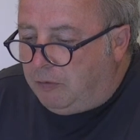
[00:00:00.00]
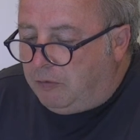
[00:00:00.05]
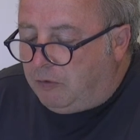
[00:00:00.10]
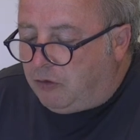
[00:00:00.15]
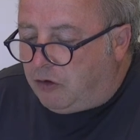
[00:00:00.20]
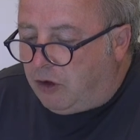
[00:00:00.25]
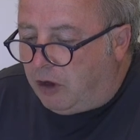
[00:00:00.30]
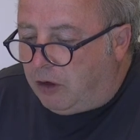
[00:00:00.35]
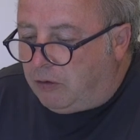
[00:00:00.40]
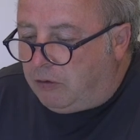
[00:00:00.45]

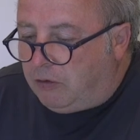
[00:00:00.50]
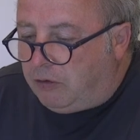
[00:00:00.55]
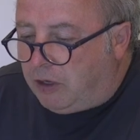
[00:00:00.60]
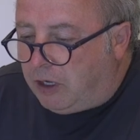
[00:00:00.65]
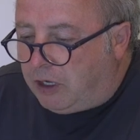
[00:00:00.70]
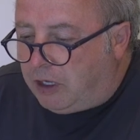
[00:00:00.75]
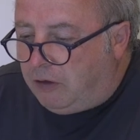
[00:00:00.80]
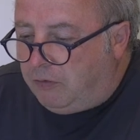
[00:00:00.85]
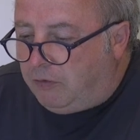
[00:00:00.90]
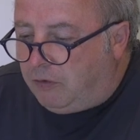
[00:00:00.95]
So
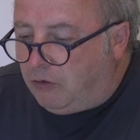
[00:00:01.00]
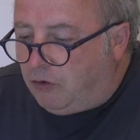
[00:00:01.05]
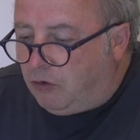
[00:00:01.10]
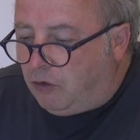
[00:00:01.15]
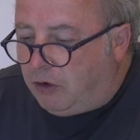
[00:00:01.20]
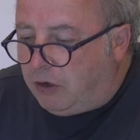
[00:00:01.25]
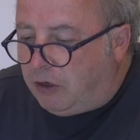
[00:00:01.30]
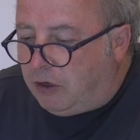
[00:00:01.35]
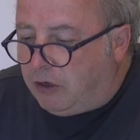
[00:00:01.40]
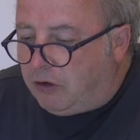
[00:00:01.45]
thank you for
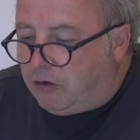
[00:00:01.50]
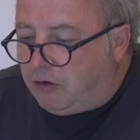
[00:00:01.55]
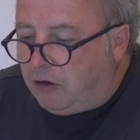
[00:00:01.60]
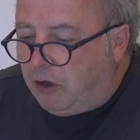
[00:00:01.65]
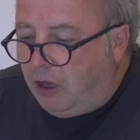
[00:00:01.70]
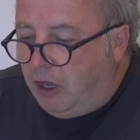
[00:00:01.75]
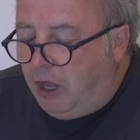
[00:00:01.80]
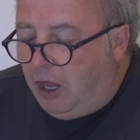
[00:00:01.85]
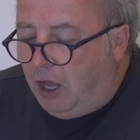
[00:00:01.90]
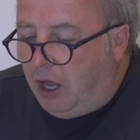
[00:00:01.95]
joining us.
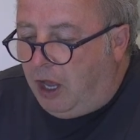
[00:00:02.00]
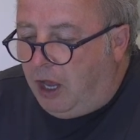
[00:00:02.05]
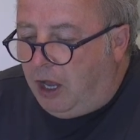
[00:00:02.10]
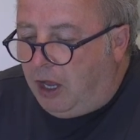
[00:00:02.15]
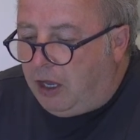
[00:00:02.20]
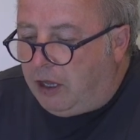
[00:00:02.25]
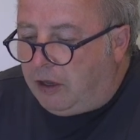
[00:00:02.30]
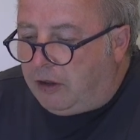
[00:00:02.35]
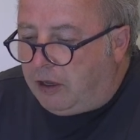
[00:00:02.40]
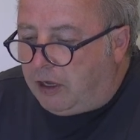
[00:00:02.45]

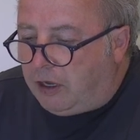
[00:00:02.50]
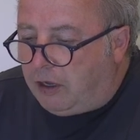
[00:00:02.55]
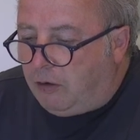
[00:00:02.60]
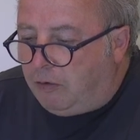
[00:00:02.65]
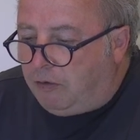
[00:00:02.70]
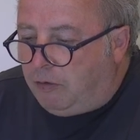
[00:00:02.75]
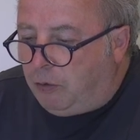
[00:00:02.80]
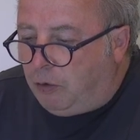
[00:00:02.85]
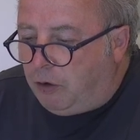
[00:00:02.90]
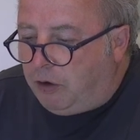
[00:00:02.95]
Thank you
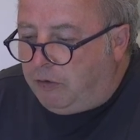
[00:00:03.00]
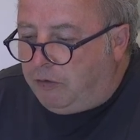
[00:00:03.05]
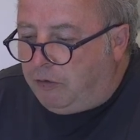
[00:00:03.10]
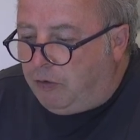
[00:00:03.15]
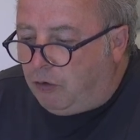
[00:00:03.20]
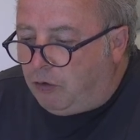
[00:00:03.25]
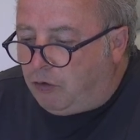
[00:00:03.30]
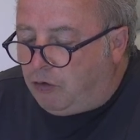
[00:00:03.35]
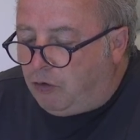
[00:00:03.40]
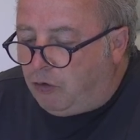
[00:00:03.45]
everybody
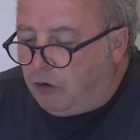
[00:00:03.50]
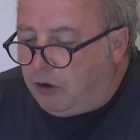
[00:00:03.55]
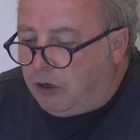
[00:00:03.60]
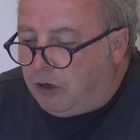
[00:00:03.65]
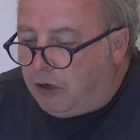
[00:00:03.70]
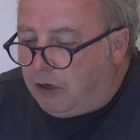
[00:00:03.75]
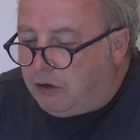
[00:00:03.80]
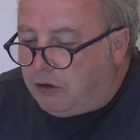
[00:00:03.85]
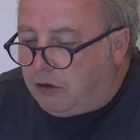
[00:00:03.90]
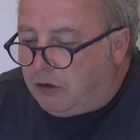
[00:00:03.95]
for
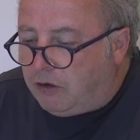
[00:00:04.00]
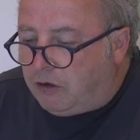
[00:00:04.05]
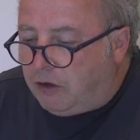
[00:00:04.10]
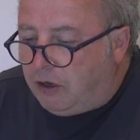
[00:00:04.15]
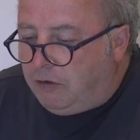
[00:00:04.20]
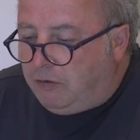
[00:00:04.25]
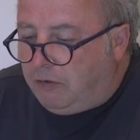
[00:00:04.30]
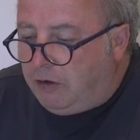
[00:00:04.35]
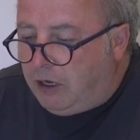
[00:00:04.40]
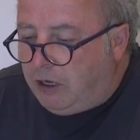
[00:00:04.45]
joining us this
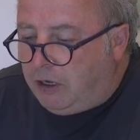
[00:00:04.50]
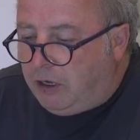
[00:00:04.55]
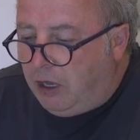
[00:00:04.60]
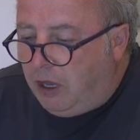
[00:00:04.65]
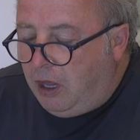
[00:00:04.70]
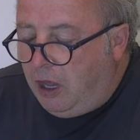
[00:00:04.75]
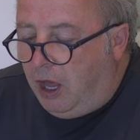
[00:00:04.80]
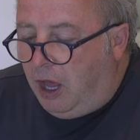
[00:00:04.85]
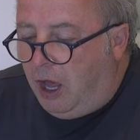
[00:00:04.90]
evening.